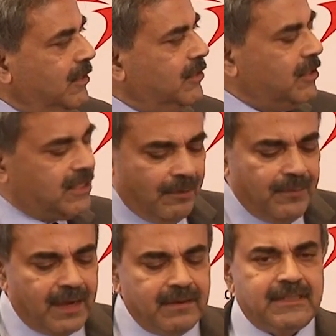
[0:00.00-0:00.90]
So
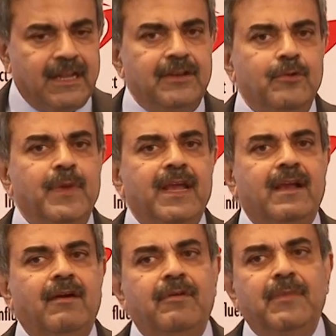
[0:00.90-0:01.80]
somewhere, sir, you may,
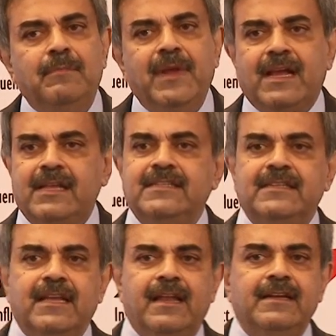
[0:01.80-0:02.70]
government may
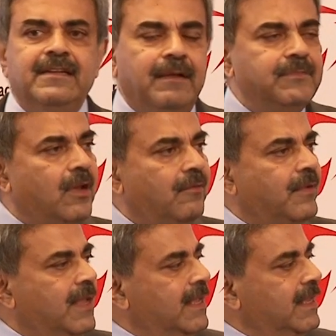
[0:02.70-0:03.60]
consider in terms of
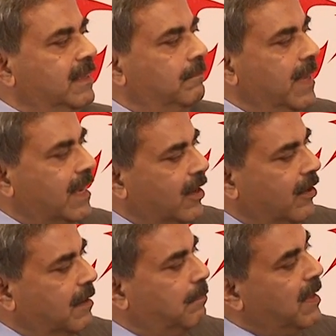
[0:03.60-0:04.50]
making
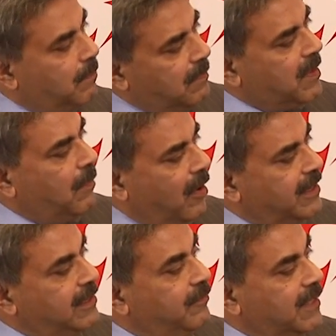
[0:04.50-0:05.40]
on a PPP
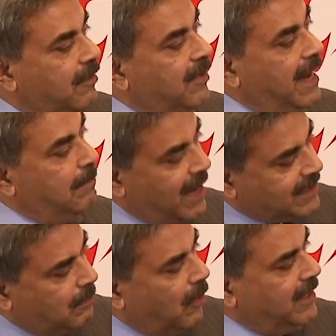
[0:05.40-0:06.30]
model with our
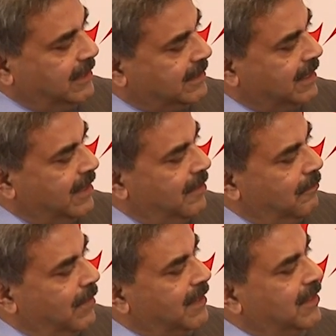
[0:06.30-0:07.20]
apex bodies,
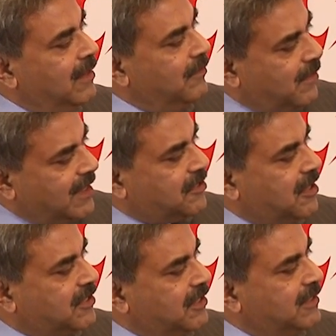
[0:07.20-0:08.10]
where the
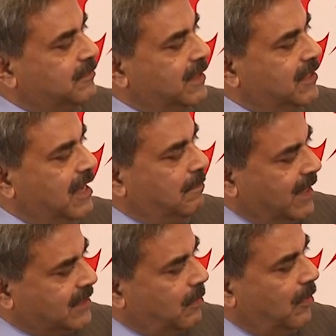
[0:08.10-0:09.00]
infrastructure is with the
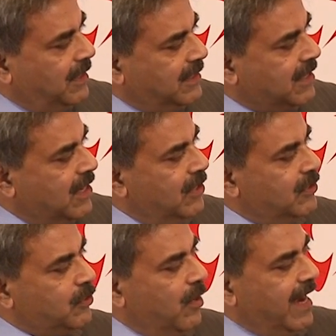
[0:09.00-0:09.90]
apex bodies.
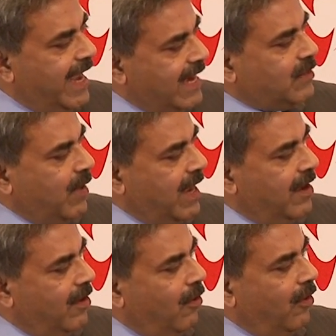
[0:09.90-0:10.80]
So a
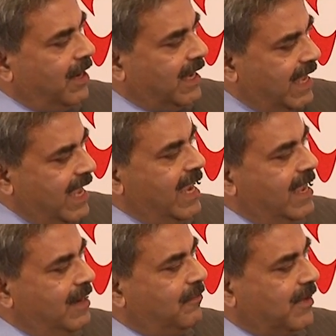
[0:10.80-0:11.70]
gateway or a
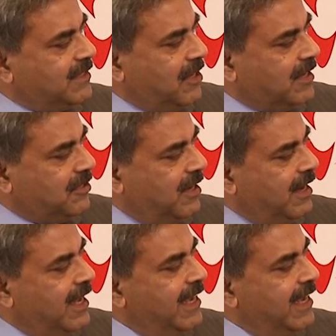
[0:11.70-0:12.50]
key infrastructure